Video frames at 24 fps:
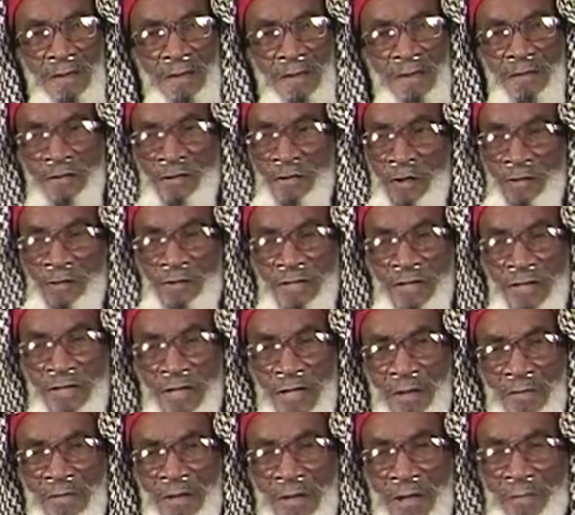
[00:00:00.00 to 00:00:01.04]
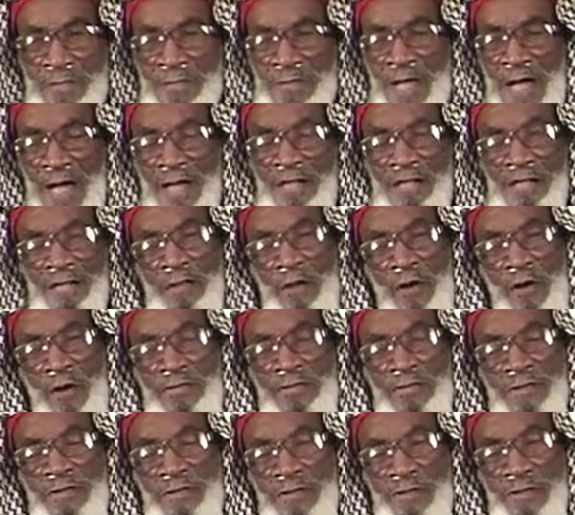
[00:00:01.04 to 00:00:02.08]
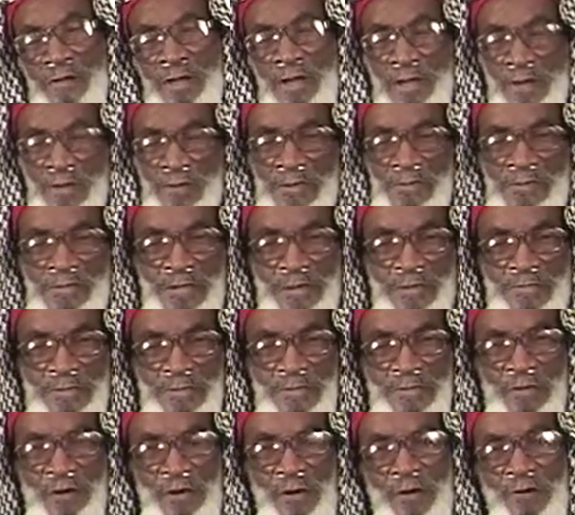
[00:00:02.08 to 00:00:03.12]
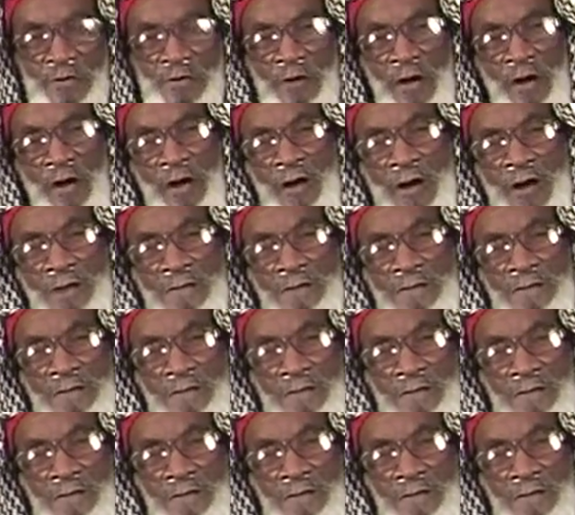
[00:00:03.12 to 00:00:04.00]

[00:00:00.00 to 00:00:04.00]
You don't see them come down to talk to you when something's going wrong.